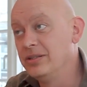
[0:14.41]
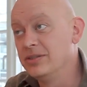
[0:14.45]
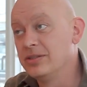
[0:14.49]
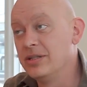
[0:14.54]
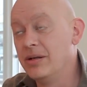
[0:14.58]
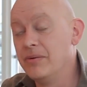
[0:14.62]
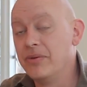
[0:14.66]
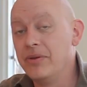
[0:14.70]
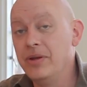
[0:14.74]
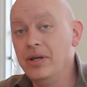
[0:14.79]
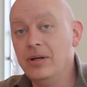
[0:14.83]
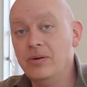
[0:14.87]

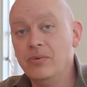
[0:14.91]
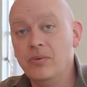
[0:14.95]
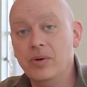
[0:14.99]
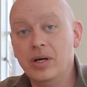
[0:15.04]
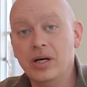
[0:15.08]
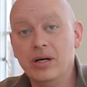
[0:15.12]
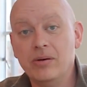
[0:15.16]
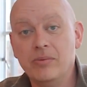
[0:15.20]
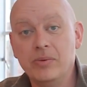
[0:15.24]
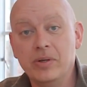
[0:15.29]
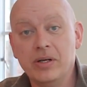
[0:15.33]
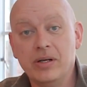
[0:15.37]
something
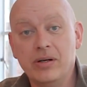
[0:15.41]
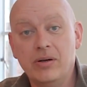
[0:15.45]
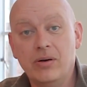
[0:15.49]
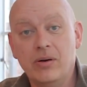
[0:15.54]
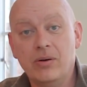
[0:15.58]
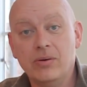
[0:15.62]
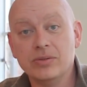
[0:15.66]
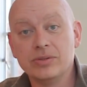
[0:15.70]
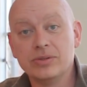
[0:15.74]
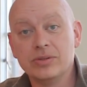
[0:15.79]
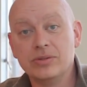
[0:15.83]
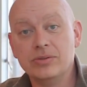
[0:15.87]
where we are
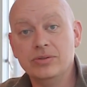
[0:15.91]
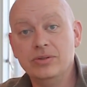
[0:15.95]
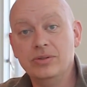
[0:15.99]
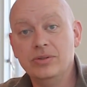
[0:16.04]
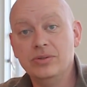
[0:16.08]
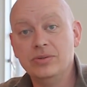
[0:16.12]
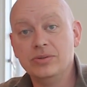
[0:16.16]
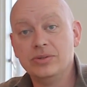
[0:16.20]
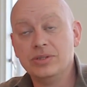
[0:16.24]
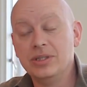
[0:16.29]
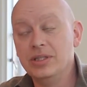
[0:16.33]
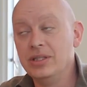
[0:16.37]
also
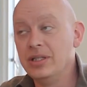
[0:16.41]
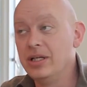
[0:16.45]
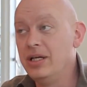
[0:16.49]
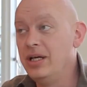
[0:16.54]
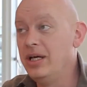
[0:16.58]
using